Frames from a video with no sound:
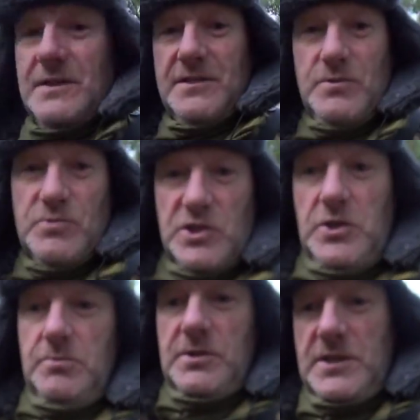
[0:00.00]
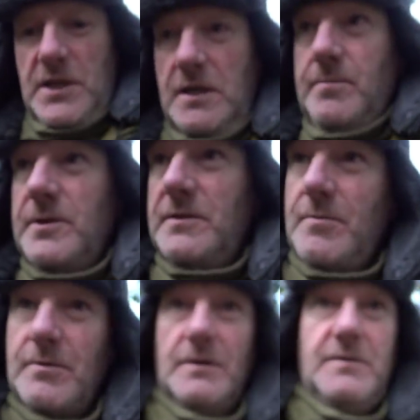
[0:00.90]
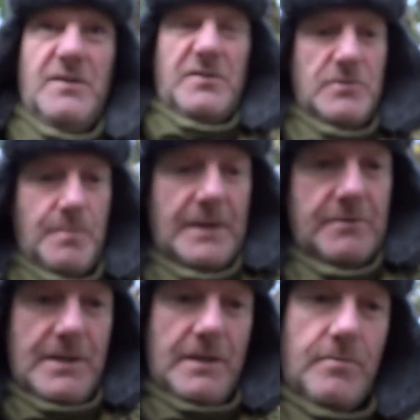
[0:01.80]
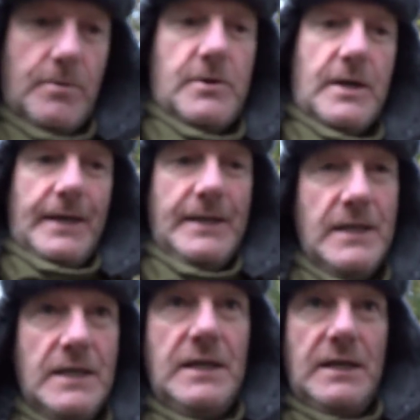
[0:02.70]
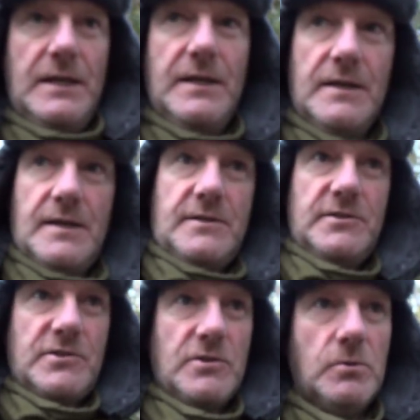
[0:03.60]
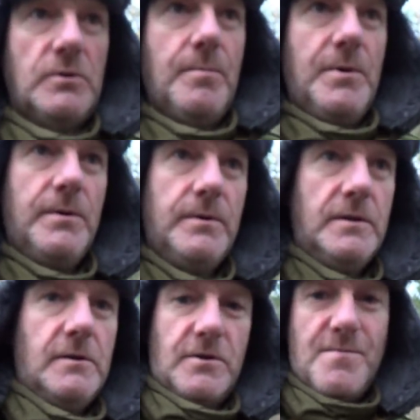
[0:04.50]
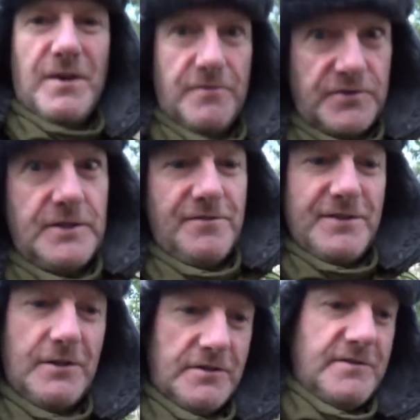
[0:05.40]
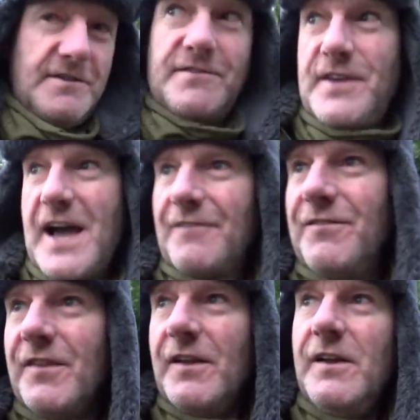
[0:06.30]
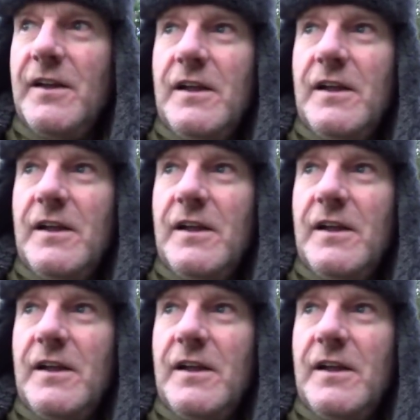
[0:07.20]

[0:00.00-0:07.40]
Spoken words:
to security. But they were not too bad, really. They were all right. I just told them, you know, you may have seen the video, this is if you haven't.